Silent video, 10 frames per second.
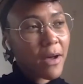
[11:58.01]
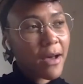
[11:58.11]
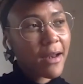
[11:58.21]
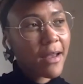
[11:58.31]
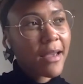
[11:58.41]

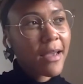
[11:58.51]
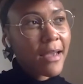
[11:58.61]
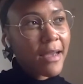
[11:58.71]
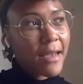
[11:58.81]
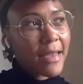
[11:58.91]
but
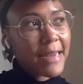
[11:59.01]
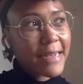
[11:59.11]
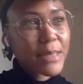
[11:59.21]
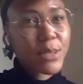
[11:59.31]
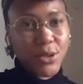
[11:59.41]
it
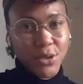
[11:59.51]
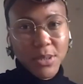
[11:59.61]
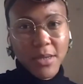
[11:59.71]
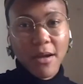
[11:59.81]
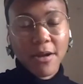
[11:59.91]
is good
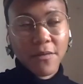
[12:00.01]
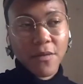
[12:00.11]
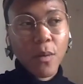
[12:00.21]
at kind of